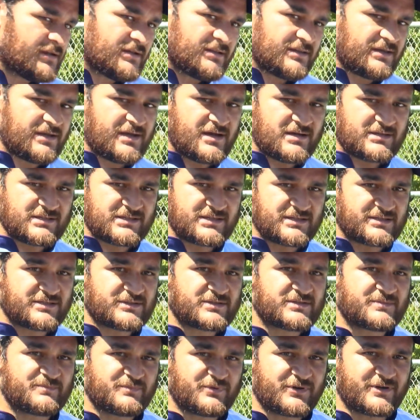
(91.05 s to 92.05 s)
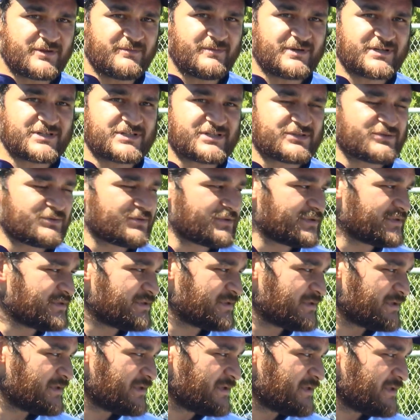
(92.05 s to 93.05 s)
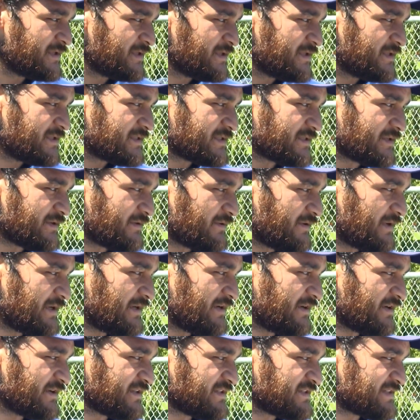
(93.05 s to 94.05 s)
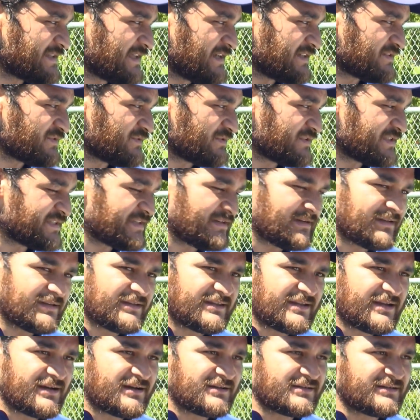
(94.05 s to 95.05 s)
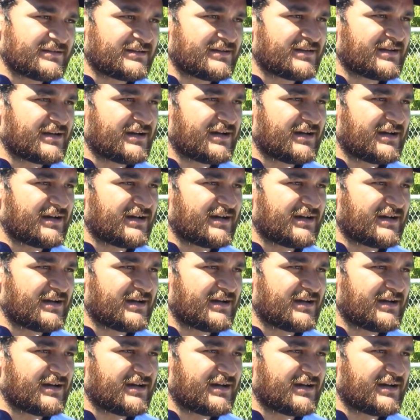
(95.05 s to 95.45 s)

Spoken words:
The house is pretty much sorted, so I can start sort of settling down and